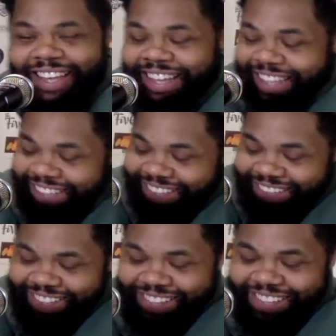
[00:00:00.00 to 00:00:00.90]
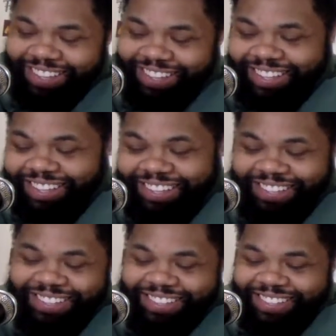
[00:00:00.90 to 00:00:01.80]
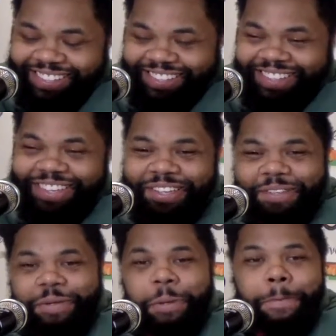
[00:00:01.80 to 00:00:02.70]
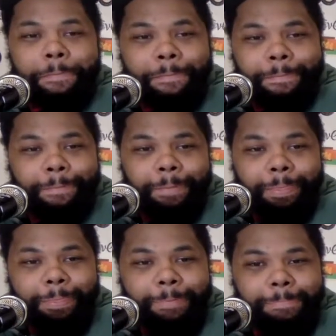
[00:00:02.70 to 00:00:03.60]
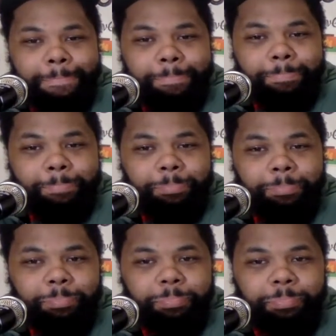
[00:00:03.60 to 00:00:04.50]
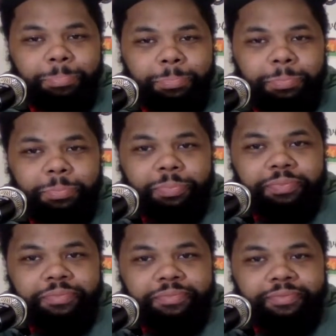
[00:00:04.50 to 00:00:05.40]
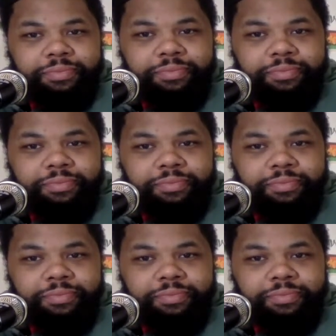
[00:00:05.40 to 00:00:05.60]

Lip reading: (silent)